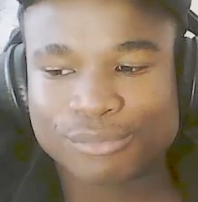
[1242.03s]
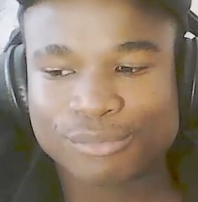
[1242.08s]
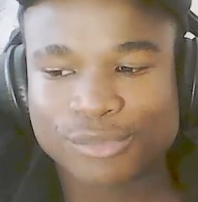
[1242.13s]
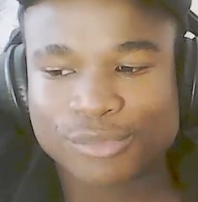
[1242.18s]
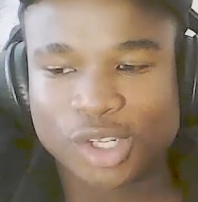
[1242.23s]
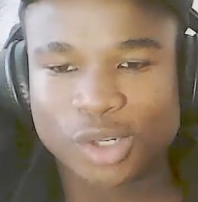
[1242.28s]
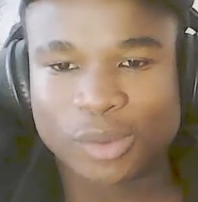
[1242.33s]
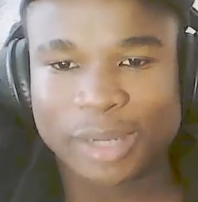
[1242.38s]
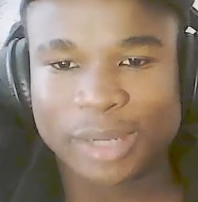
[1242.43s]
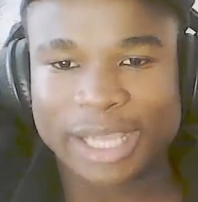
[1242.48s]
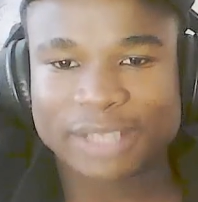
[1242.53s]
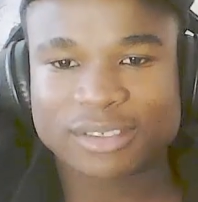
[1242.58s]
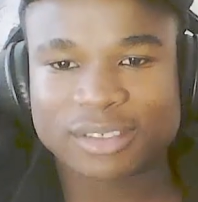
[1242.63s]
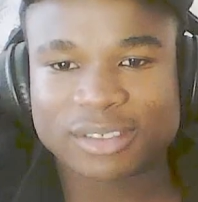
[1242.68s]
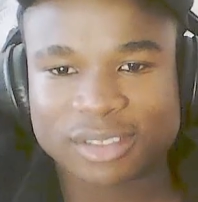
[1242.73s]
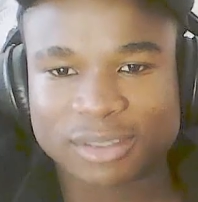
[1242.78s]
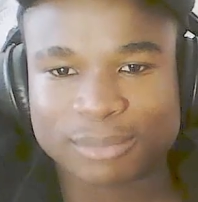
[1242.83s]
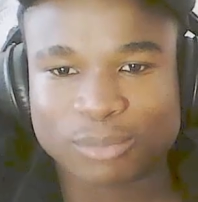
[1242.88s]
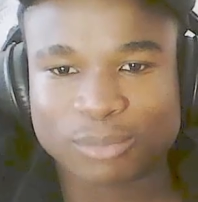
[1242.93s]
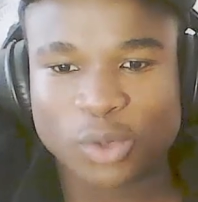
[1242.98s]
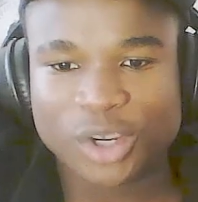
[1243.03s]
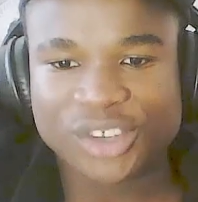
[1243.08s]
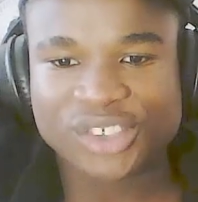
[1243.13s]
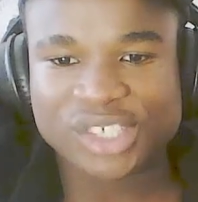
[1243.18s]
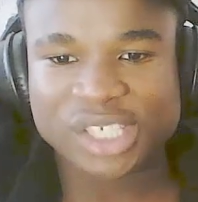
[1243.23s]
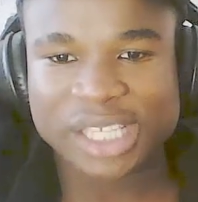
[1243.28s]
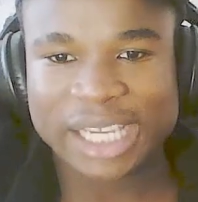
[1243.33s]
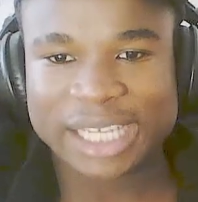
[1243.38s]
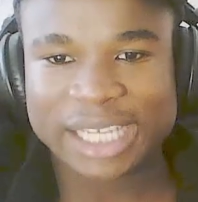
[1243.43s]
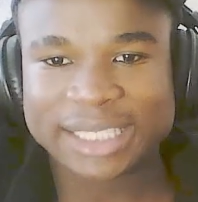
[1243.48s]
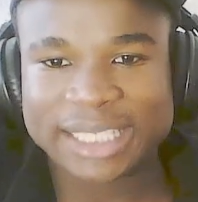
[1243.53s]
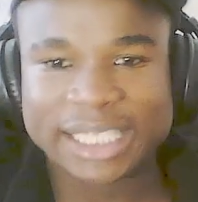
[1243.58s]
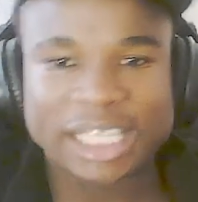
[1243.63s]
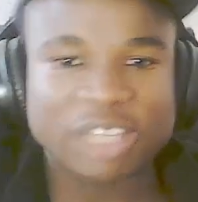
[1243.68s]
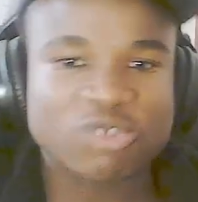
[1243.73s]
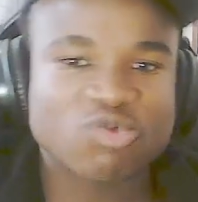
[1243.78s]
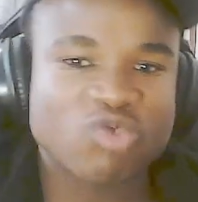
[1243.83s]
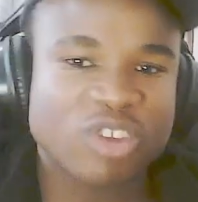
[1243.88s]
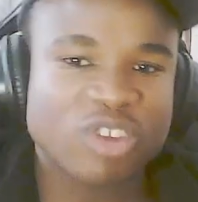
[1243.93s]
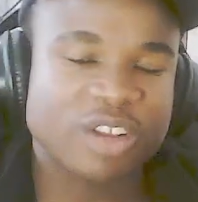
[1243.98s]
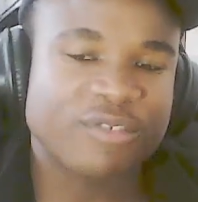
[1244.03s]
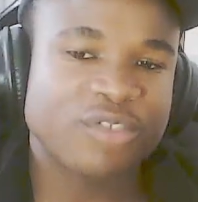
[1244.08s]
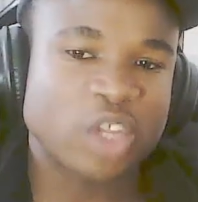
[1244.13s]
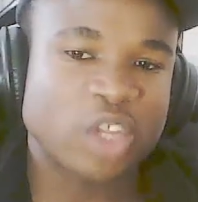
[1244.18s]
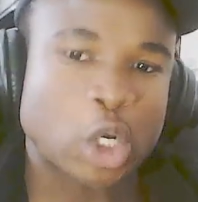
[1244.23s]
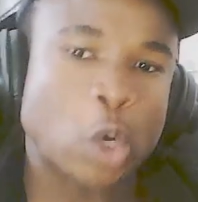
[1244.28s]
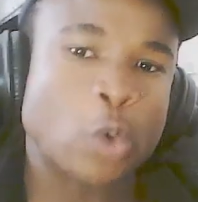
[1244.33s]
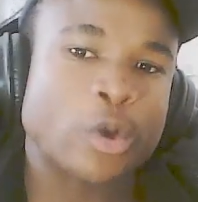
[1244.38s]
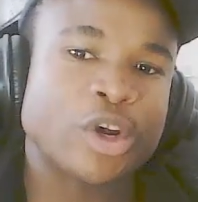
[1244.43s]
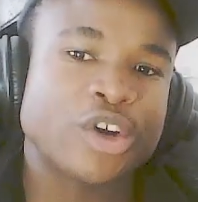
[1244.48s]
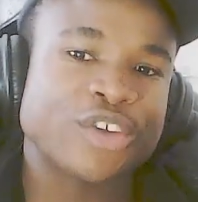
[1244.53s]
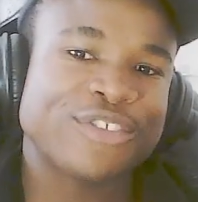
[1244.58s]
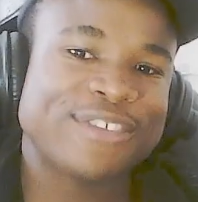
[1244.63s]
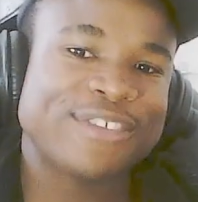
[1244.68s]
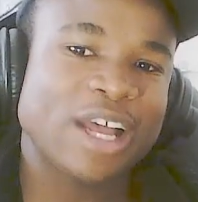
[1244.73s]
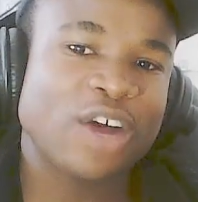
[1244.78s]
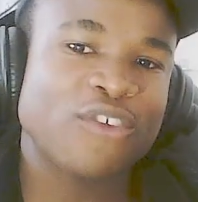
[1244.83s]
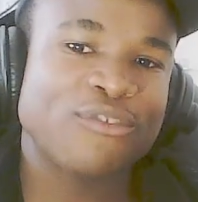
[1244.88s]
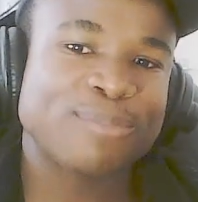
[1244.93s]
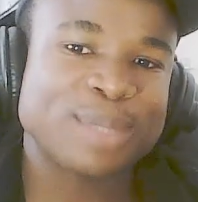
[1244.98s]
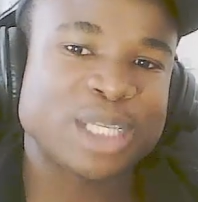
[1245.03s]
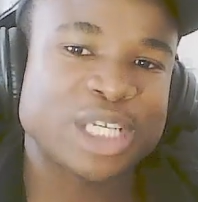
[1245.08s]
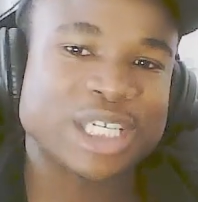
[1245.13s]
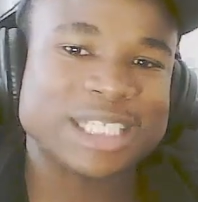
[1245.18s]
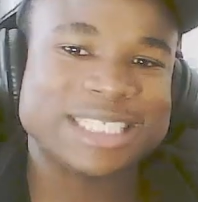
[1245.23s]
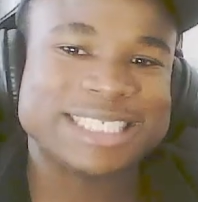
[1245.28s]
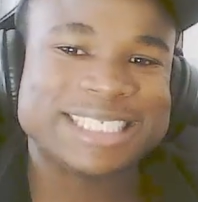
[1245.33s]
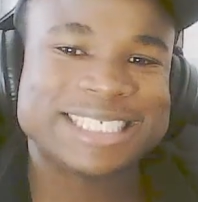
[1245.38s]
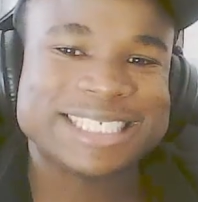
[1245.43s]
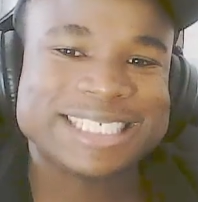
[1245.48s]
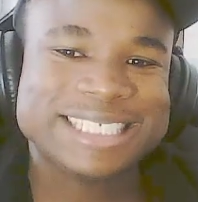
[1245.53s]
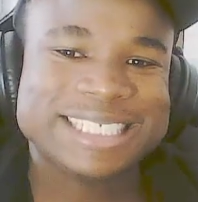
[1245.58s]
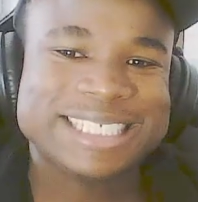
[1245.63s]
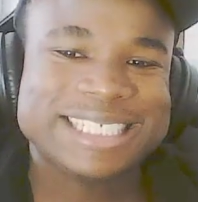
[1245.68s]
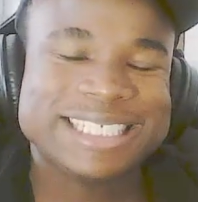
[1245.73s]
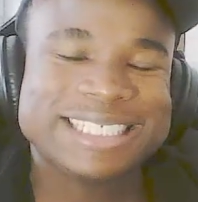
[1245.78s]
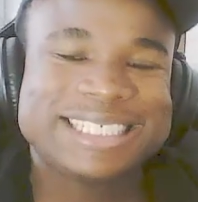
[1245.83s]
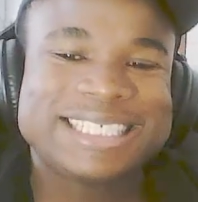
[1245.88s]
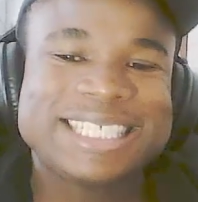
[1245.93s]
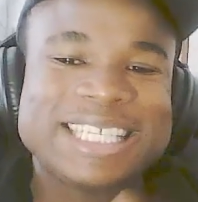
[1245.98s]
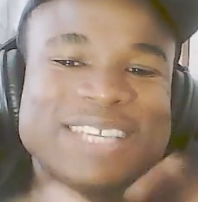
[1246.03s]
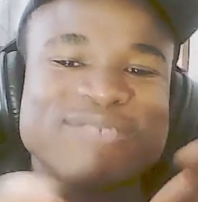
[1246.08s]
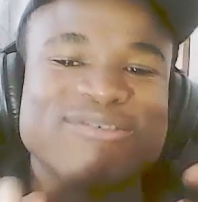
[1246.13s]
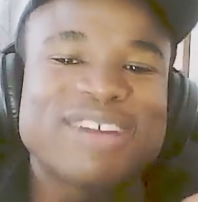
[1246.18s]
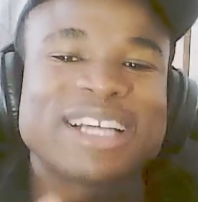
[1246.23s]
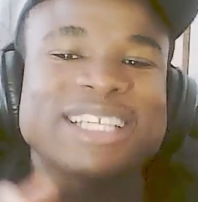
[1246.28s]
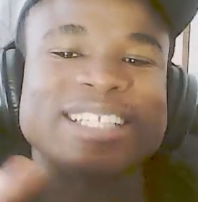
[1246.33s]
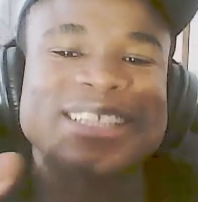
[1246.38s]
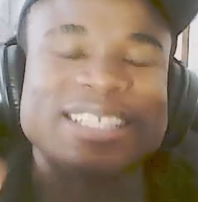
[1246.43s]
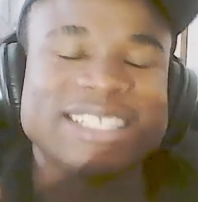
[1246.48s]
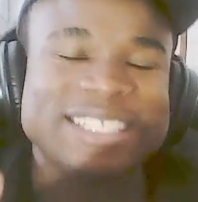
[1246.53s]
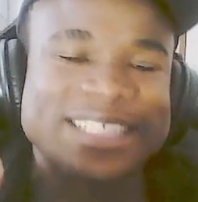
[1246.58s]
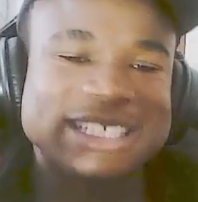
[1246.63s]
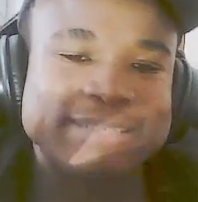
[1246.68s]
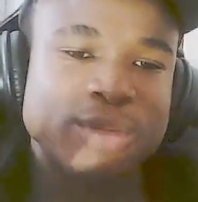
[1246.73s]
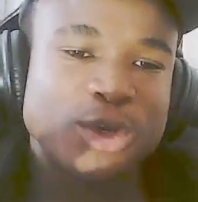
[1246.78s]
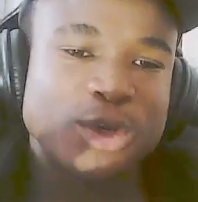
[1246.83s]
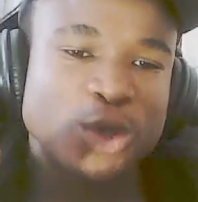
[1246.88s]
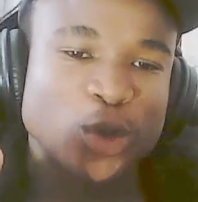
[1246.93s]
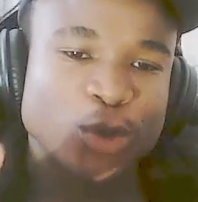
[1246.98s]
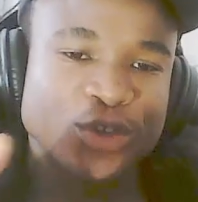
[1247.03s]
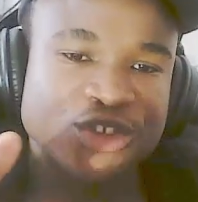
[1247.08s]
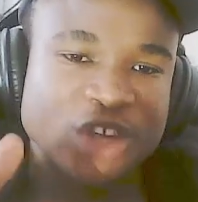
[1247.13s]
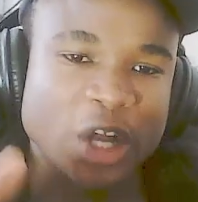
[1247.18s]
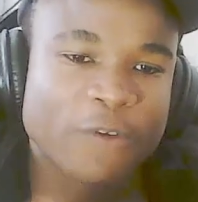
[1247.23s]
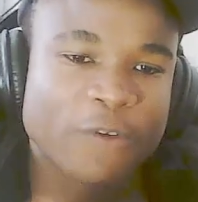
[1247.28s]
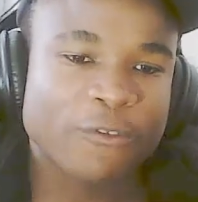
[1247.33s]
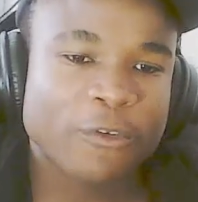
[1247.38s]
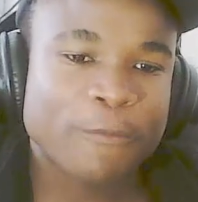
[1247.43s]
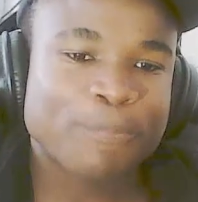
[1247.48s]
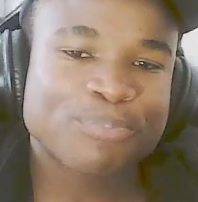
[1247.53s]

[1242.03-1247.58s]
you know, exorcism where she actually gets rid of the goat herself because she invited the demon herself.